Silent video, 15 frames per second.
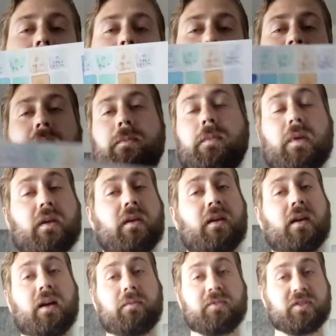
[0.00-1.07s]
But
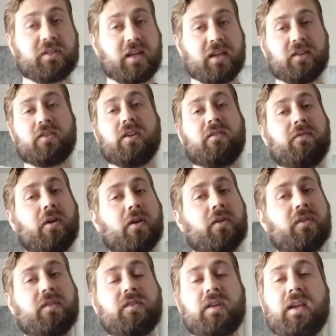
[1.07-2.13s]
just take as good
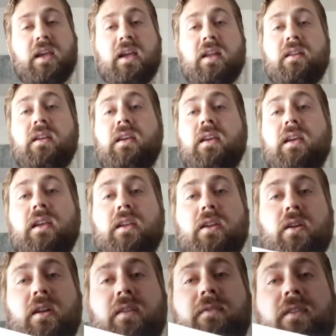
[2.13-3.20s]
photos as you can,
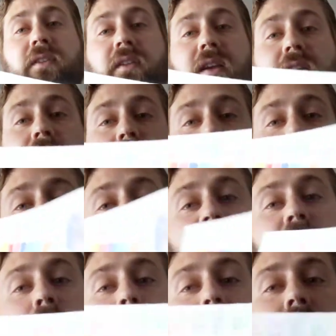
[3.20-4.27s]
and if it's like
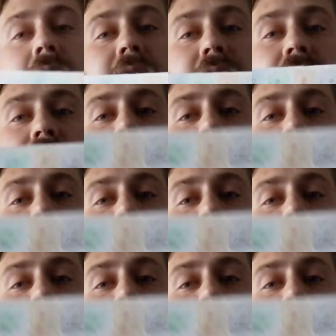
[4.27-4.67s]
super like